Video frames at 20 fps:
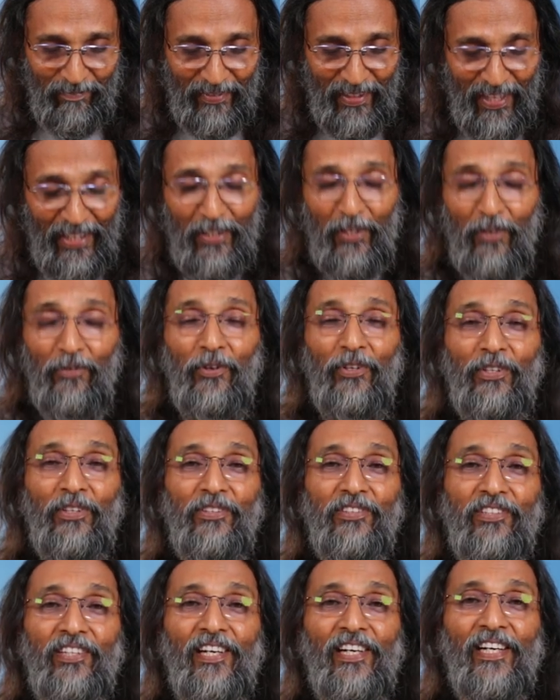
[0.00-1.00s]
Thank you for
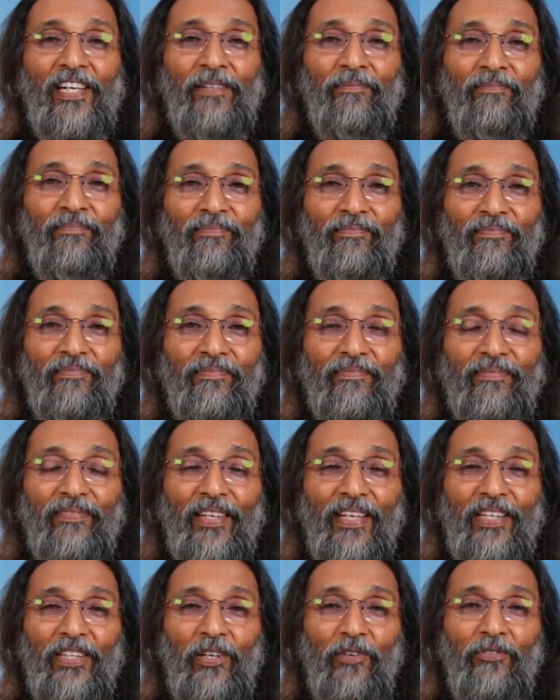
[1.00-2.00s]
your time.
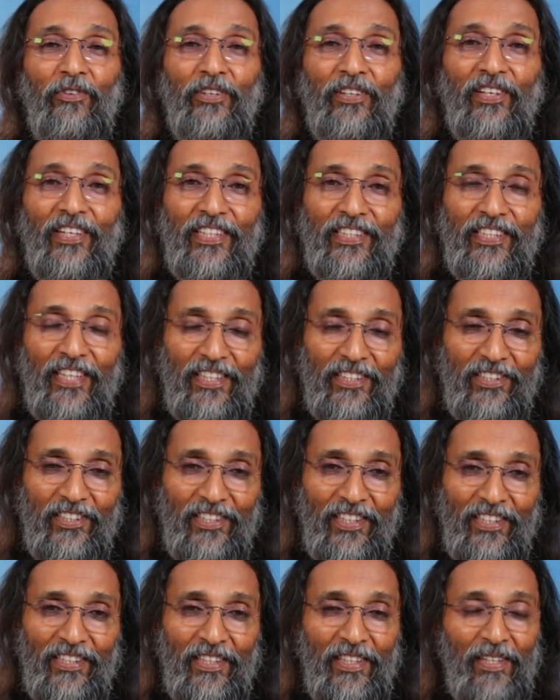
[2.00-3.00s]
Thank you for your
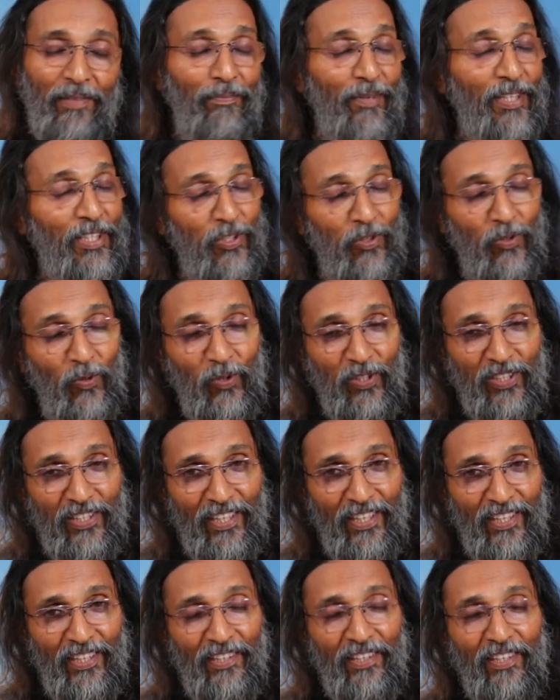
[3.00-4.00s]
attention. Please do
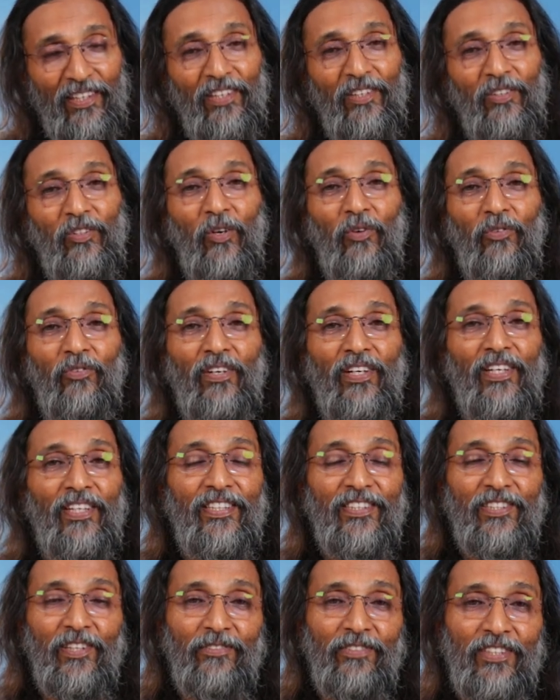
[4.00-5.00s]
share your
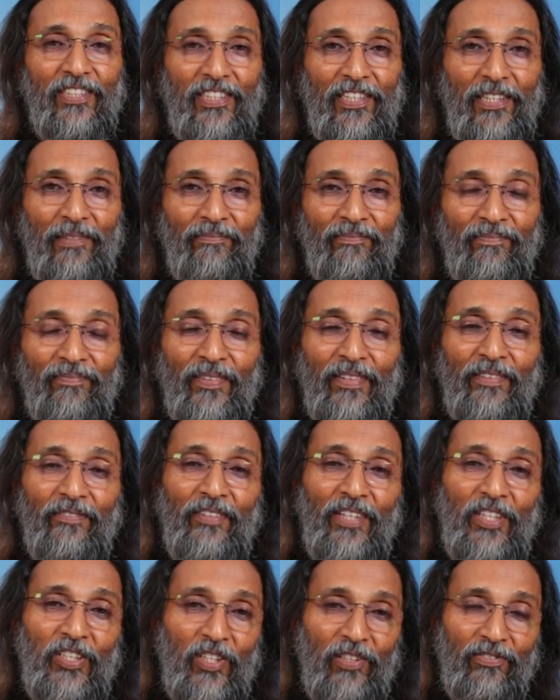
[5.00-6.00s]
words of wisdom,
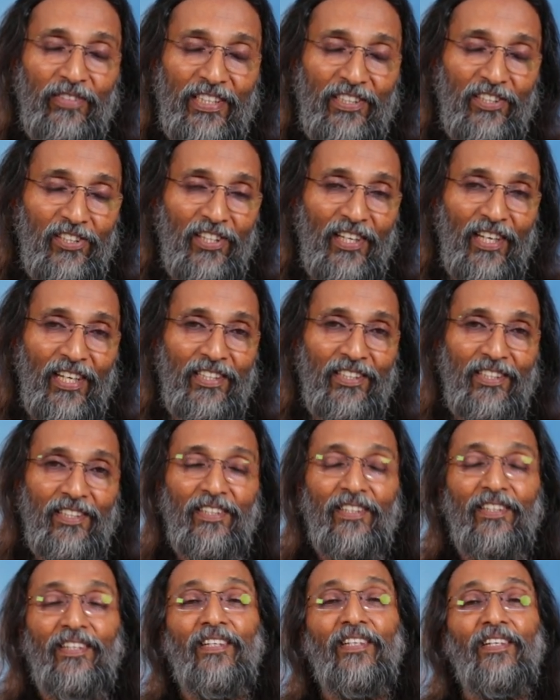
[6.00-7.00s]
words of insight.
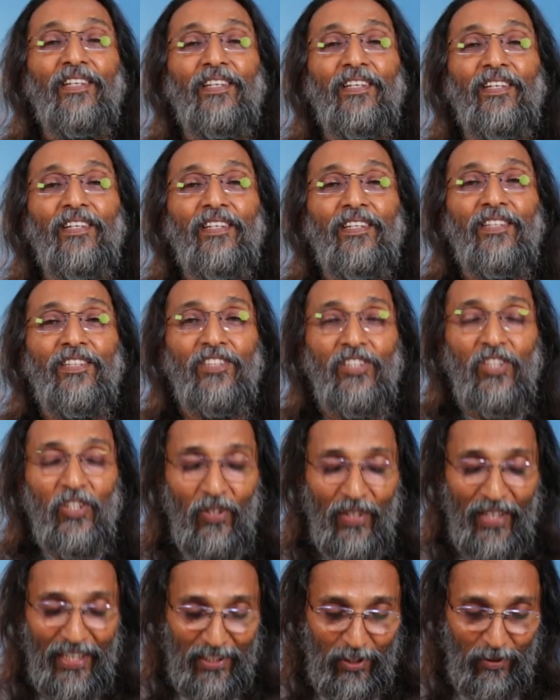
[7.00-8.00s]

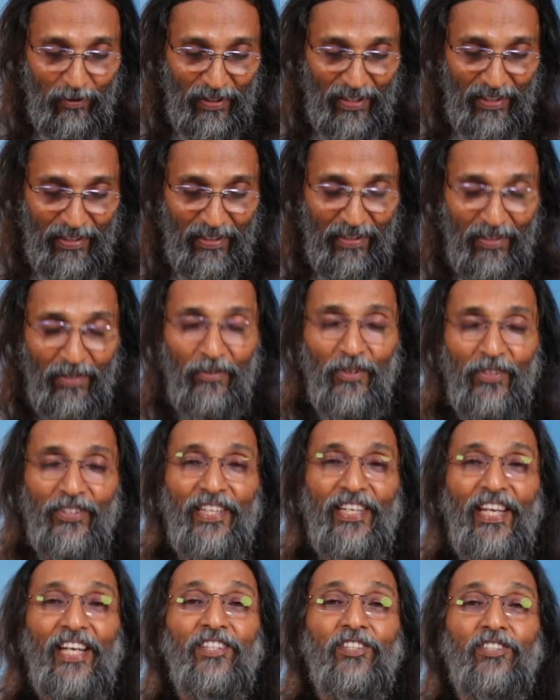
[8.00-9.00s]
See you next week for
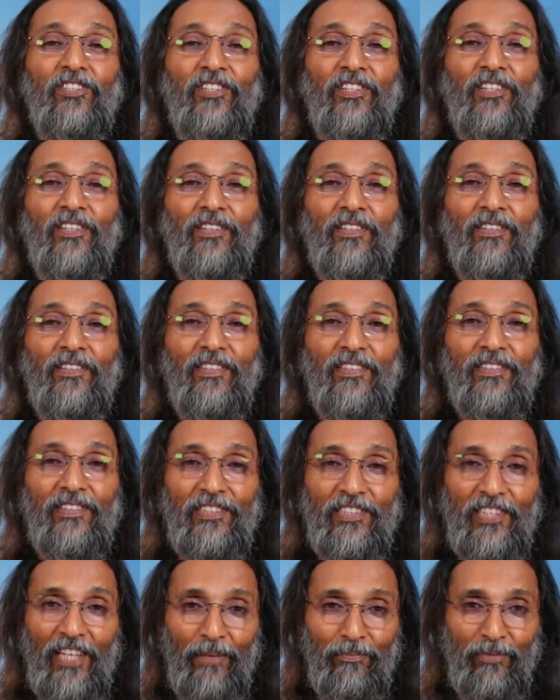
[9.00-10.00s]
the next
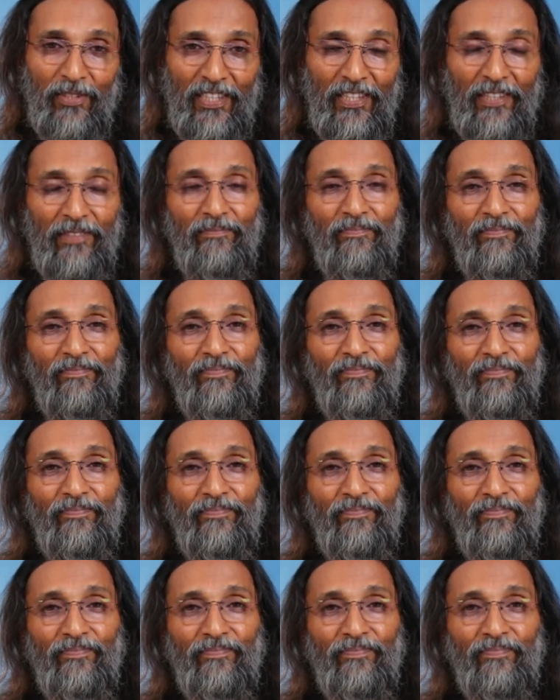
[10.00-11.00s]
chapter.
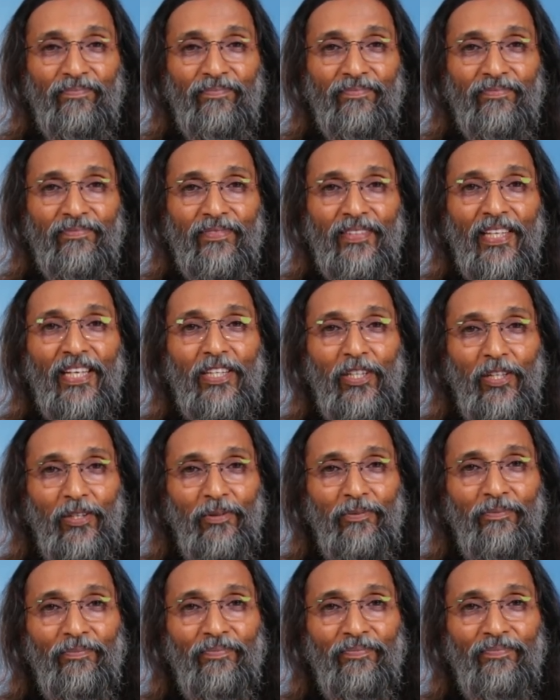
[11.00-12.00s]
Thank
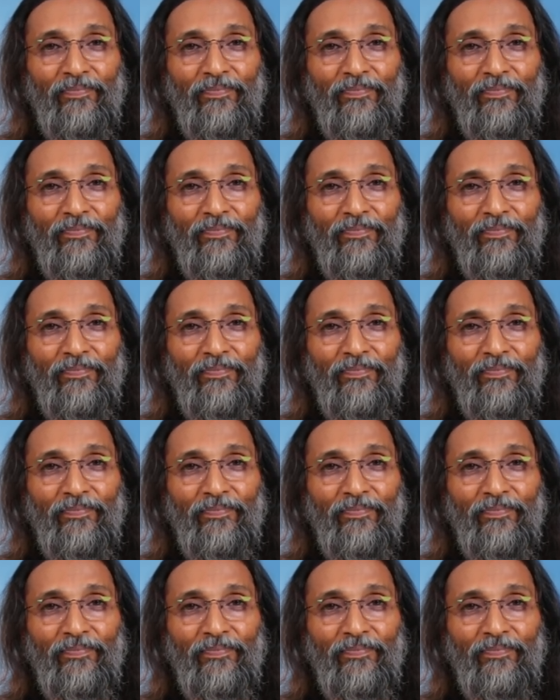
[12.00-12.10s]
you.